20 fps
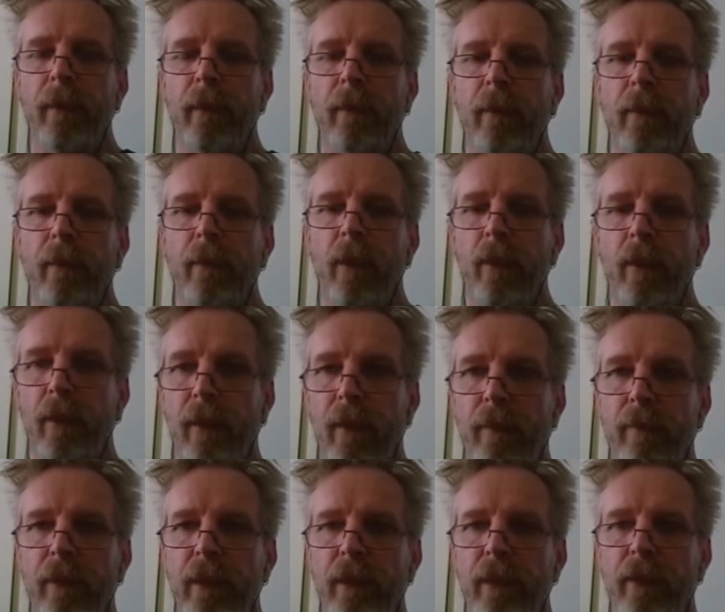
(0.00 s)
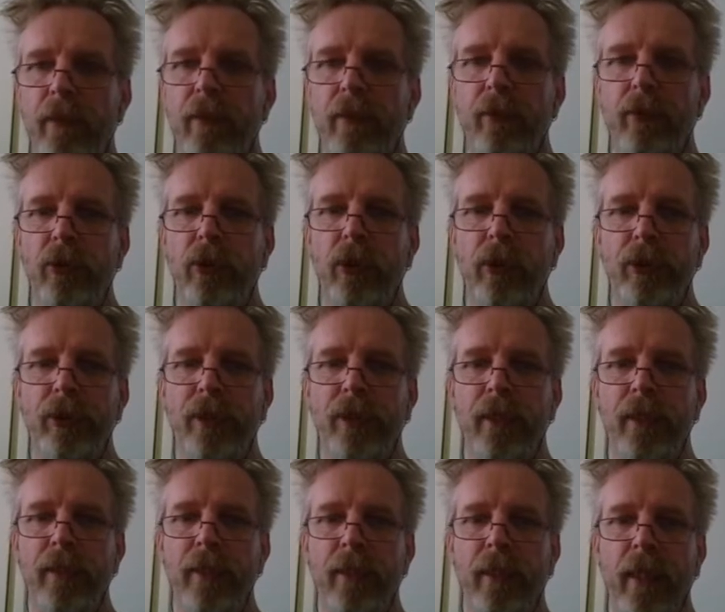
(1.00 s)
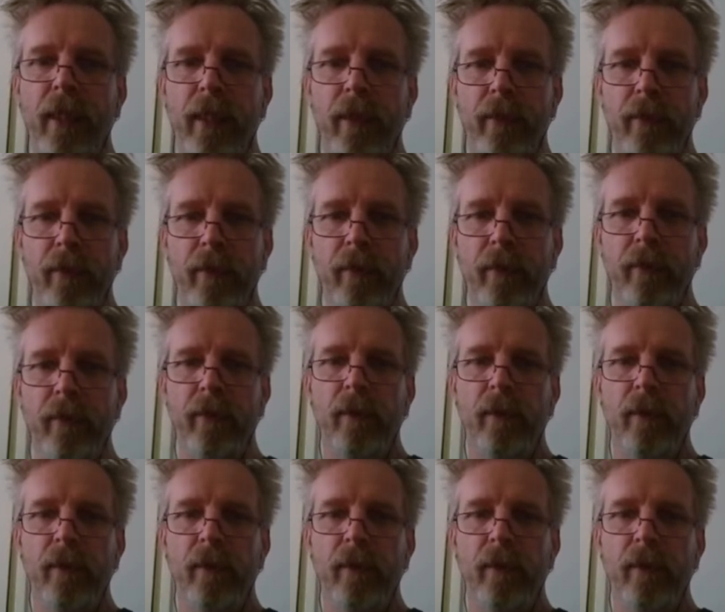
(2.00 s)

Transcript: not limited to just the header.